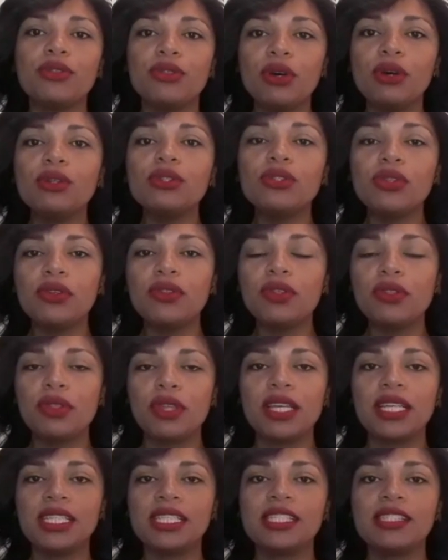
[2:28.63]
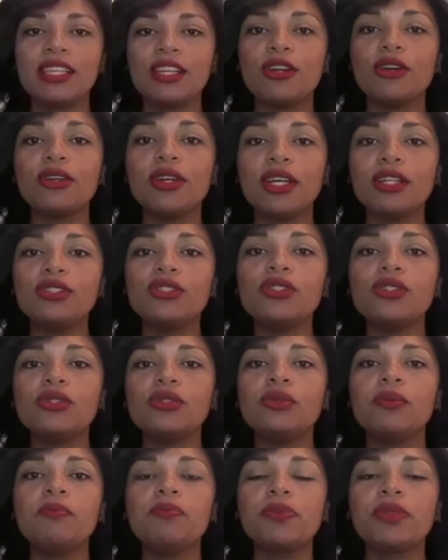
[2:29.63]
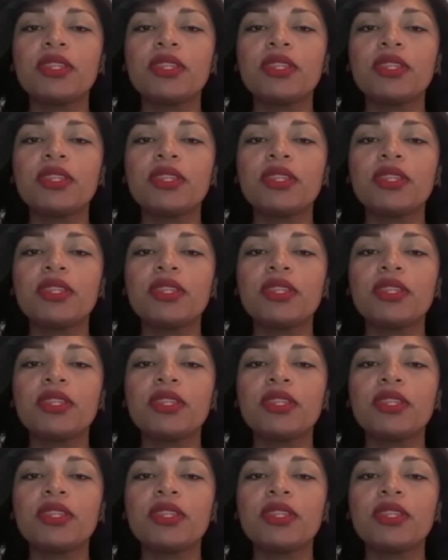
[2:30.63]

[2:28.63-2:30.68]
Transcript: Those are the things that are going to